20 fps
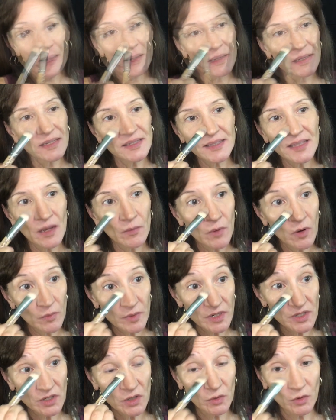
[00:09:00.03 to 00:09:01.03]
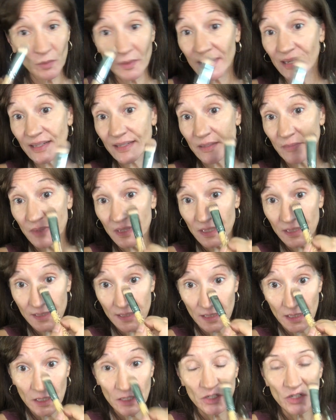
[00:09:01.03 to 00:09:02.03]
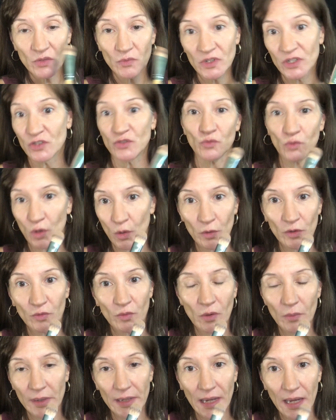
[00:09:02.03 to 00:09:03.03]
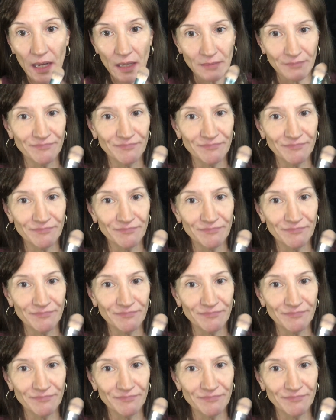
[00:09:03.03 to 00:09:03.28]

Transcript: Isn't that what we do when we get to be this age? We just roll with what we got.